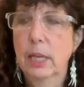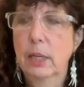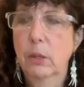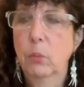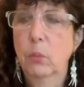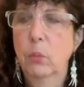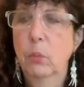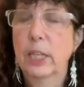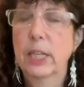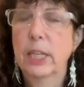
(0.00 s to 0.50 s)

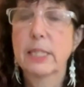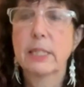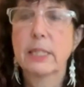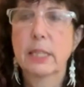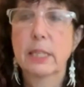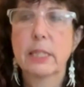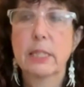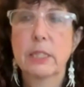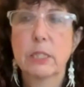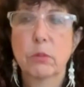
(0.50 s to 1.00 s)
when I
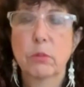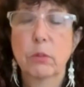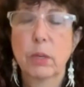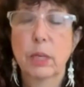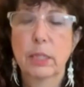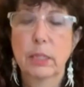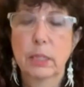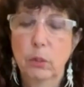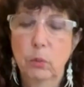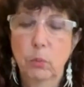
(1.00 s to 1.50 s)
say an easy
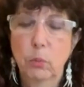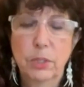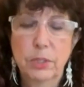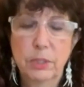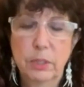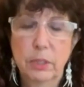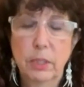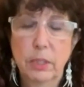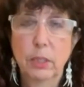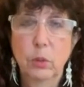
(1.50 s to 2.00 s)
write, it
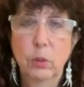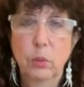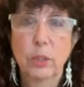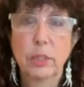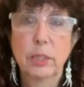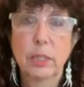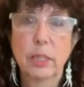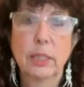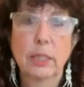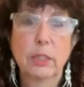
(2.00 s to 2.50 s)
wasn't like one
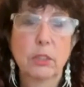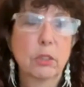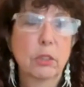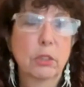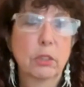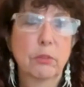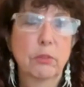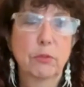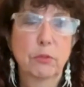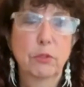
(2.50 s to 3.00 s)
day. It
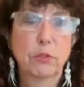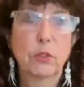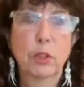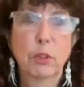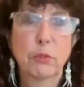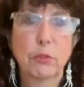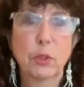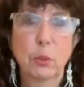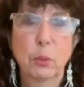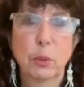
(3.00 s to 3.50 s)
took
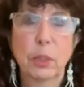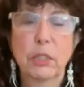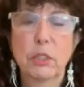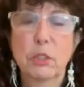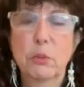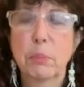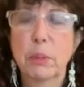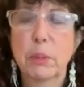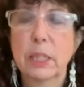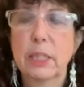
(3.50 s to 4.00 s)
a few
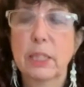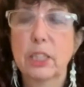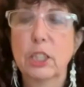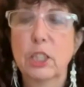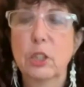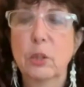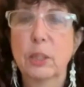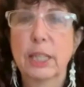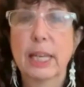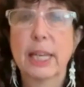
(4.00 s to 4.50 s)
weeks. But,
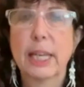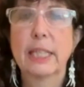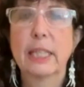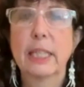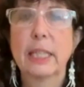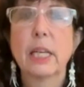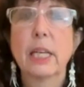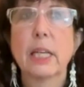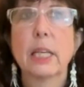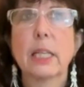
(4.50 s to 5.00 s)
again,
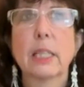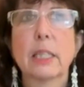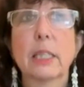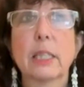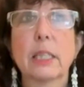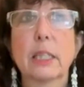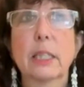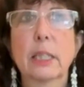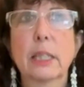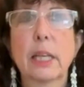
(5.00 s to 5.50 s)

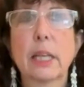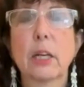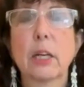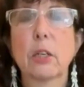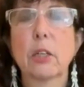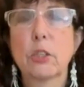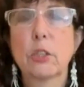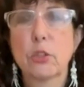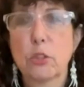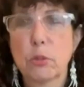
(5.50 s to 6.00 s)
the
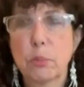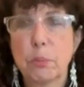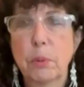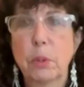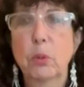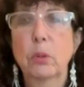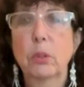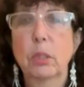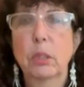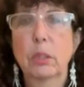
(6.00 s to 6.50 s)
characters
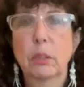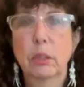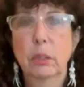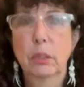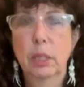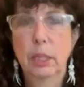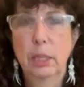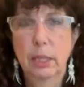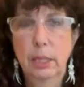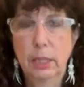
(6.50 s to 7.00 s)
spoke.
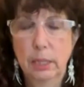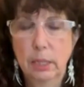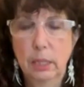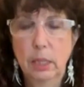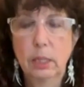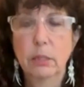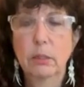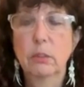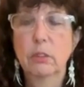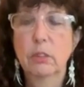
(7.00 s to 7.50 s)

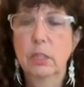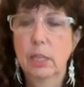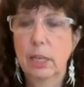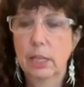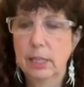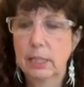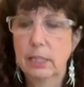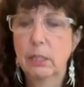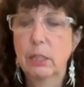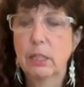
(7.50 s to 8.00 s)

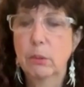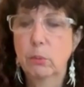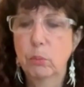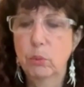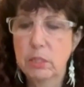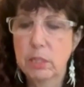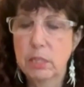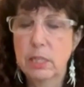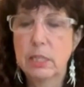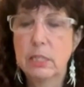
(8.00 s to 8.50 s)
It
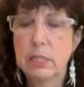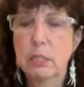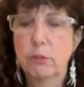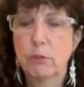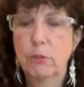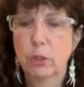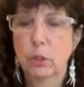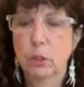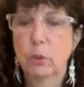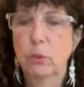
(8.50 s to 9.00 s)
was an easy
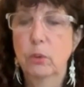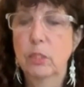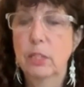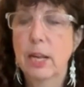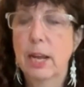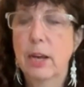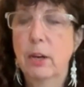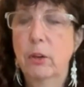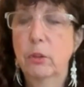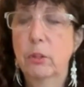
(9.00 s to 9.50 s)
flow.
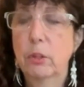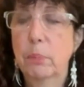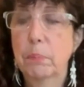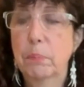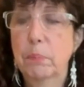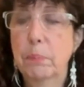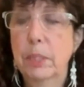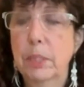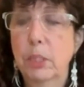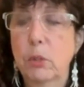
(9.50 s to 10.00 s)
Now, the
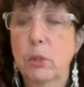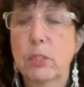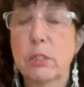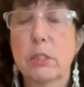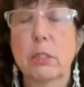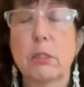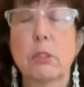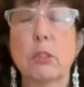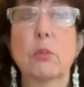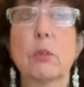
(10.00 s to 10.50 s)
Bitcoin
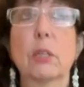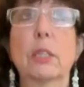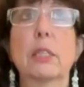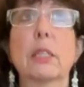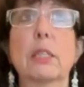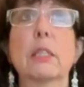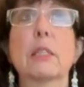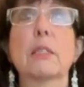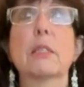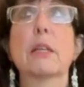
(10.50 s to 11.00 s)
Cinderella
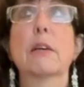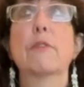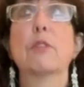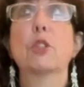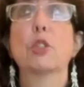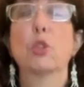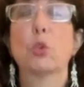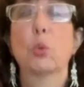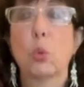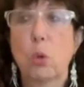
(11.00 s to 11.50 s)
and the
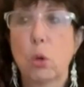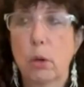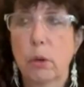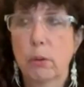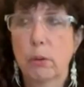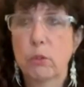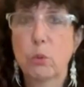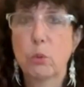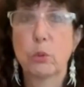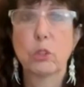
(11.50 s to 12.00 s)
Seven
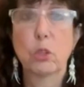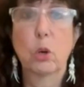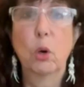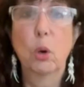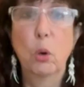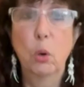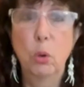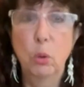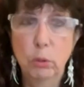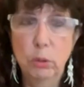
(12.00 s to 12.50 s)
Dwarves was a
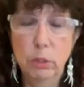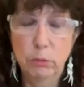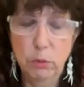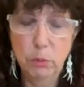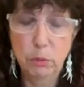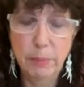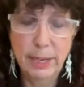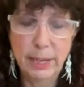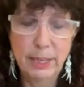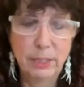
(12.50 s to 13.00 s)
whole
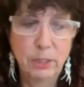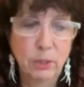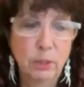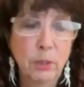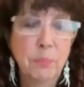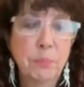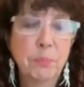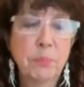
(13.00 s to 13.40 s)
different matter.